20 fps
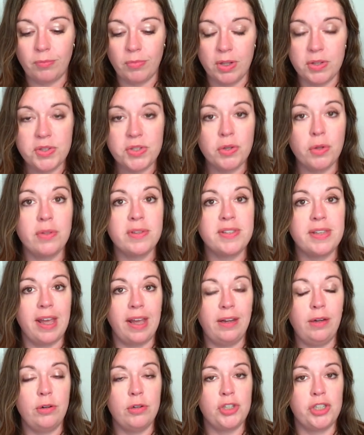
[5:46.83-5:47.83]
And so this
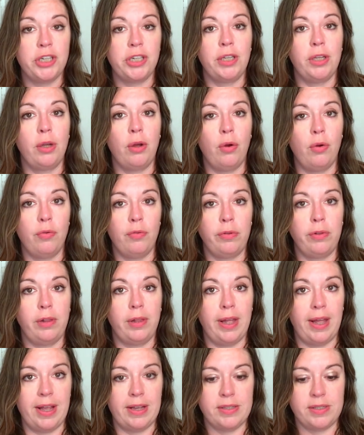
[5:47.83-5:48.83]
energy over the
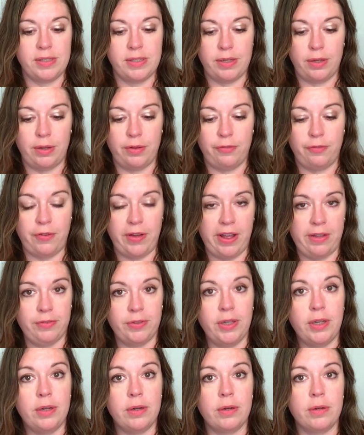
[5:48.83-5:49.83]
last uh, five
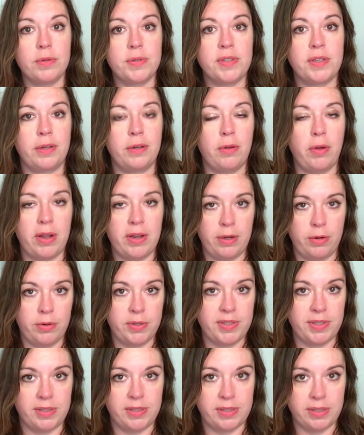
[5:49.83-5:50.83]
years, I know, I know I
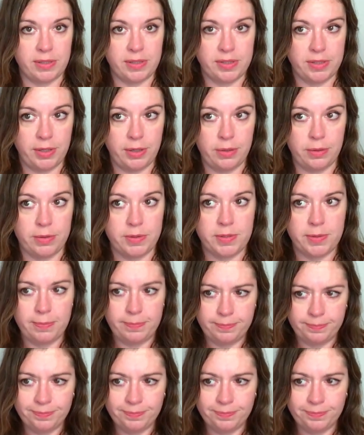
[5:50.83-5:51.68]
said six years,